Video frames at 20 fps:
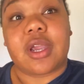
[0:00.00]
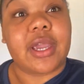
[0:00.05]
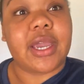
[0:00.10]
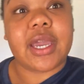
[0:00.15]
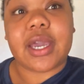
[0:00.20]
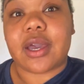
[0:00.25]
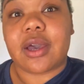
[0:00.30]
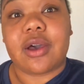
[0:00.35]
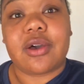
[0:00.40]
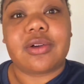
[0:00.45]

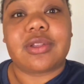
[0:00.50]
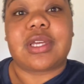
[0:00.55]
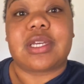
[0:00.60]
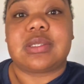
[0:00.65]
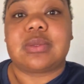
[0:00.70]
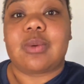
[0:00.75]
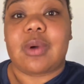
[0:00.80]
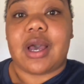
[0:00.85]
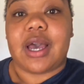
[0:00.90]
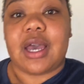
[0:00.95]
echo,
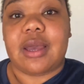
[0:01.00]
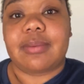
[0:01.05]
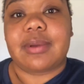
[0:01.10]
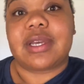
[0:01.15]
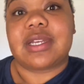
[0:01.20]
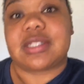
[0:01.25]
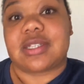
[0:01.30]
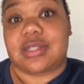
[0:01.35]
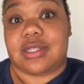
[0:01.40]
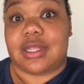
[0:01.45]
that's why,
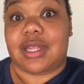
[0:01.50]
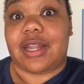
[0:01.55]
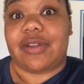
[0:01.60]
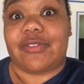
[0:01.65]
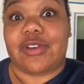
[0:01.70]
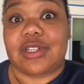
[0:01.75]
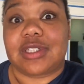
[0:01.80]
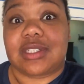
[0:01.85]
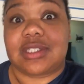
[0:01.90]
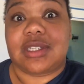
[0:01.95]
because there's a lot
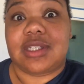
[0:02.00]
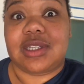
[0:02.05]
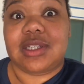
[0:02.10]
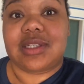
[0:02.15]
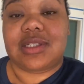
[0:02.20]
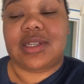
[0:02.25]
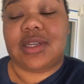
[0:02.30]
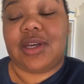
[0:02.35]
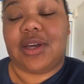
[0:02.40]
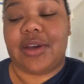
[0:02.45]
of vaulted
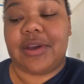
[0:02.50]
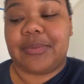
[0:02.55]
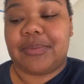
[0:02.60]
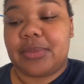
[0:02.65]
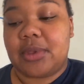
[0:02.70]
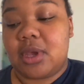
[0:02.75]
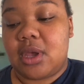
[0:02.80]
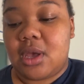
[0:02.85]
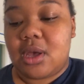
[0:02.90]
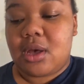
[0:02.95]
ceilings in here.
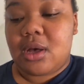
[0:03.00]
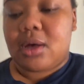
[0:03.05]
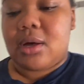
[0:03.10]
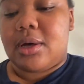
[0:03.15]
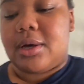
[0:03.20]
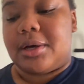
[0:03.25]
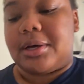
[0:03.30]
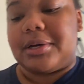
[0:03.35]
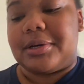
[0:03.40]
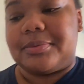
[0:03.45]

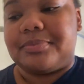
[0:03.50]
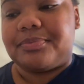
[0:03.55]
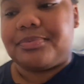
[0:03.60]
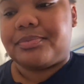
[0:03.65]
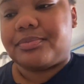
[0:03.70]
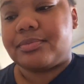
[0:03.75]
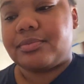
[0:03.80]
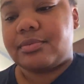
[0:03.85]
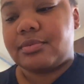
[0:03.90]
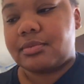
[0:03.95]
So
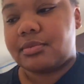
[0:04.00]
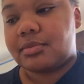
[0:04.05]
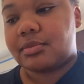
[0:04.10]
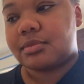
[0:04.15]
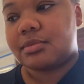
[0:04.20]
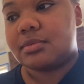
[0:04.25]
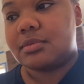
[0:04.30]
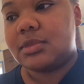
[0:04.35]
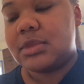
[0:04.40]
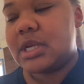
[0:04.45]

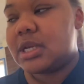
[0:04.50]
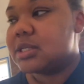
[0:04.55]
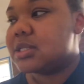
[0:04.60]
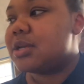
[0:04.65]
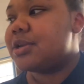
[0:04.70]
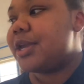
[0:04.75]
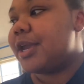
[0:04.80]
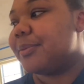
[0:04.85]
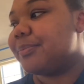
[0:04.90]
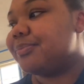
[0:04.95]

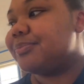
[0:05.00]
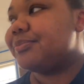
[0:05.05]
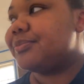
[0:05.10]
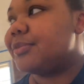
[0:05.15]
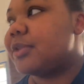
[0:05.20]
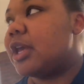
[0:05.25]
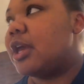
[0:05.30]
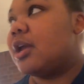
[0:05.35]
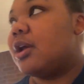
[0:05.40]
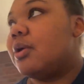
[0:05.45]
yeah,
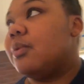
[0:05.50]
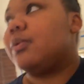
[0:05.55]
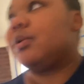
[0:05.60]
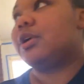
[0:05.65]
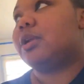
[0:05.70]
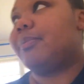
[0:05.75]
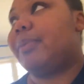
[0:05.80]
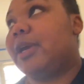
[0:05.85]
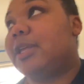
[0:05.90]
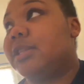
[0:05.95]
we're
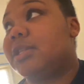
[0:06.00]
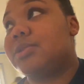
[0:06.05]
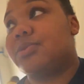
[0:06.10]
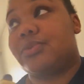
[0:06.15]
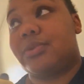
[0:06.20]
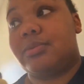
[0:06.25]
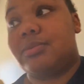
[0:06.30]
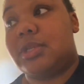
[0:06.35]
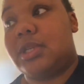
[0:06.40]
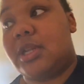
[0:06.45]
gonna paint
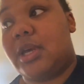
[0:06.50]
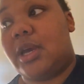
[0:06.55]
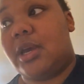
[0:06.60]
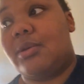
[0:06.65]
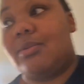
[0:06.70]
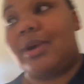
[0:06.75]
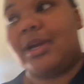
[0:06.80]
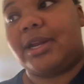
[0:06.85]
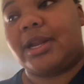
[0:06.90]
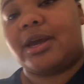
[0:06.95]
this room
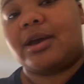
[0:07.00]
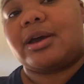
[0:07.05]
today. Right now,